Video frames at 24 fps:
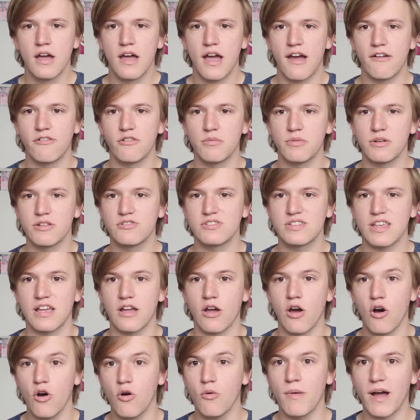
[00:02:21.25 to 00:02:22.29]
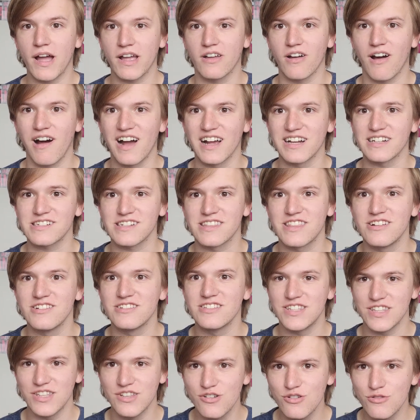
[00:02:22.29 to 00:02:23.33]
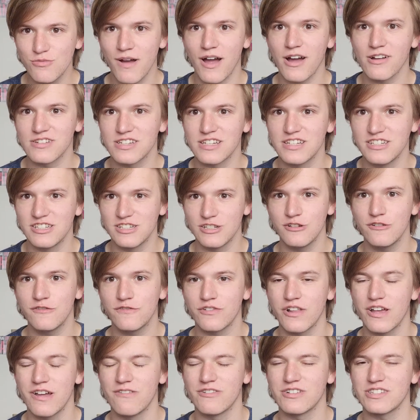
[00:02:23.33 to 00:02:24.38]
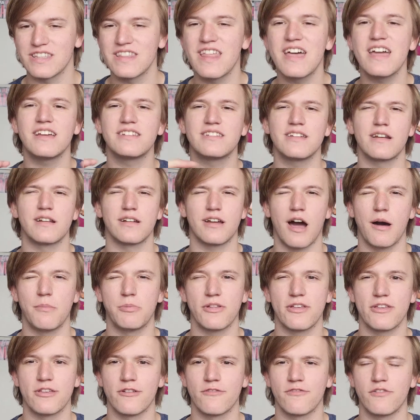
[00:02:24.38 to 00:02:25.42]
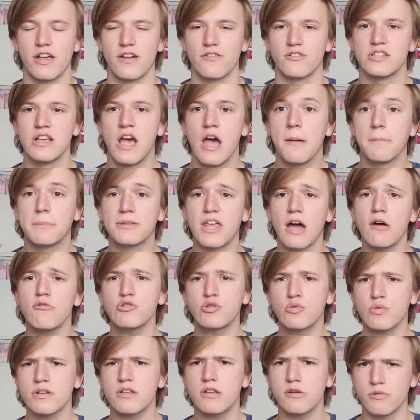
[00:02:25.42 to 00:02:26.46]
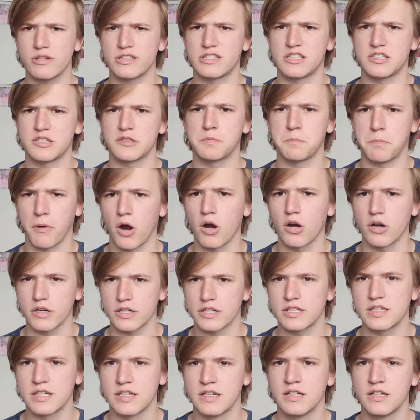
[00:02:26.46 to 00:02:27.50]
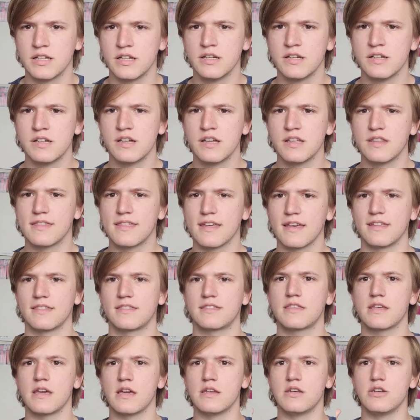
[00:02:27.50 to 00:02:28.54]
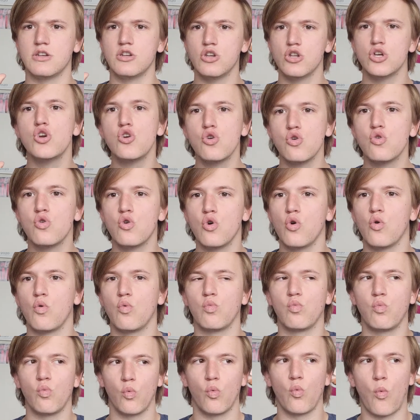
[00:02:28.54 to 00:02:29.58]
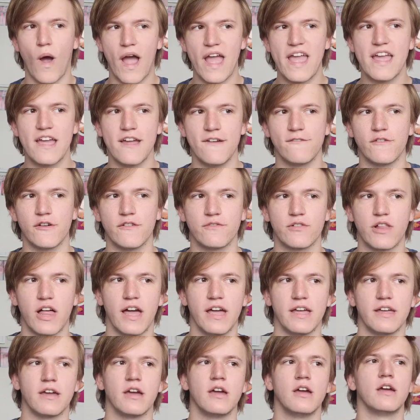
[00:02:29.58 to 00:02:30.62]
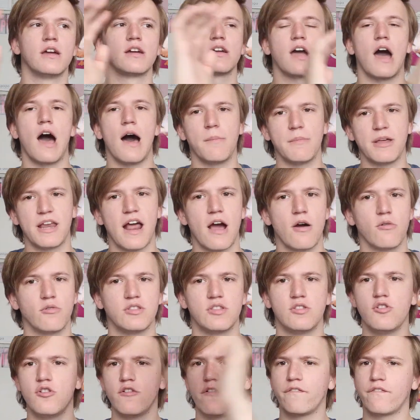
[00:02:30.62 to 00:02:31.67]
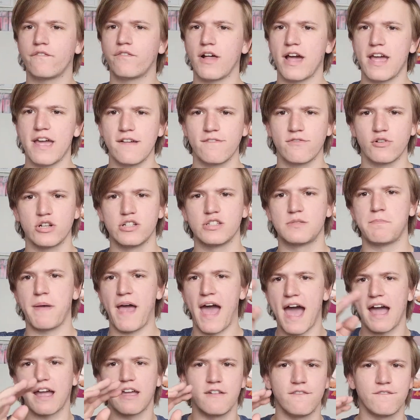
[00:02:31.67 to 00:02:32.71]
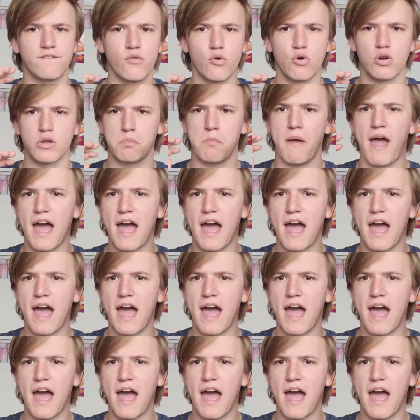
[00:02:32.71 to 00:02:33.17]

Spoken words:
everybody's like, oh my gosh, there's new Mountain Dew flavors, and they had done a couple other flavors, but that was really what sparked the new wave of like coming out with new flavors back and forth,